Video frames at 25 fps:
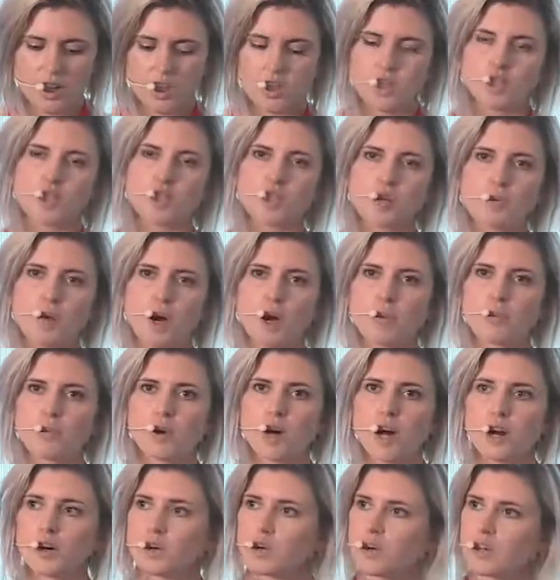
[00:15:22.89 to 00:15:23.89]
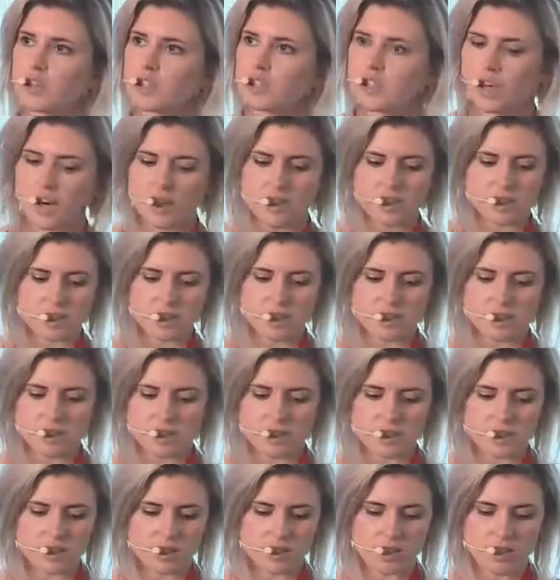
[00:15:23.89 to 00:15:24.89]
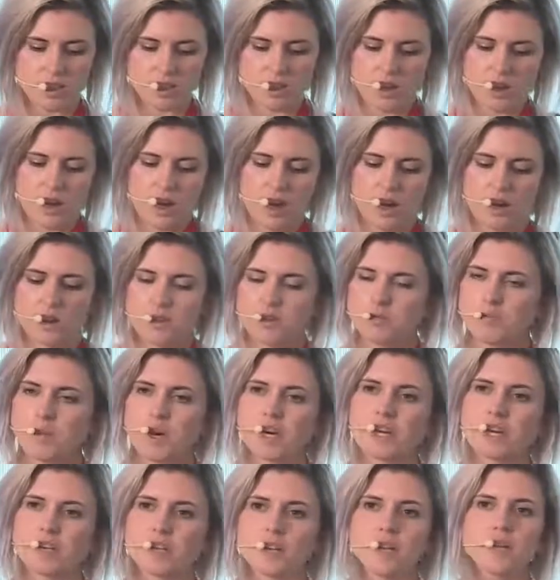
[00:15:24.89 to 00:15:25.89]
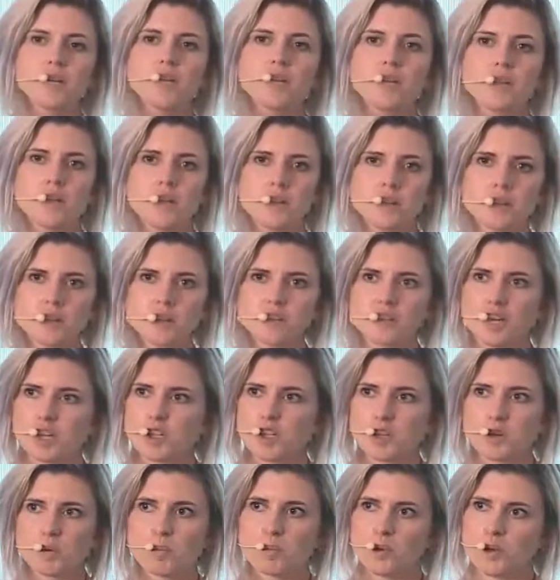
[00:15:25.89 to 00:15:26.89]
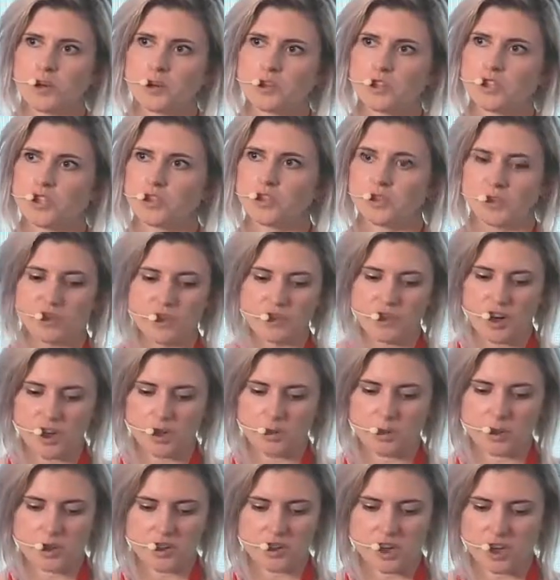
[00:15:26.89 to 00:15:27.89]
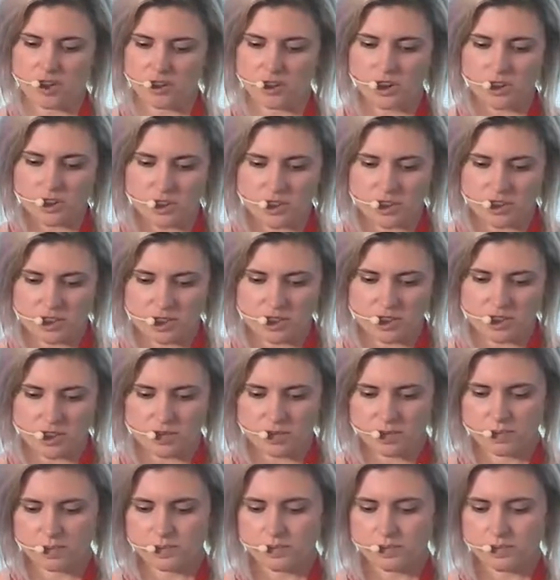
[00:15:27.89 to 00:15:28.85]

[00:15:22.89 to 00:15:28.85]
This is about prioritizing this and making it an integrated approach as you develop your technologies.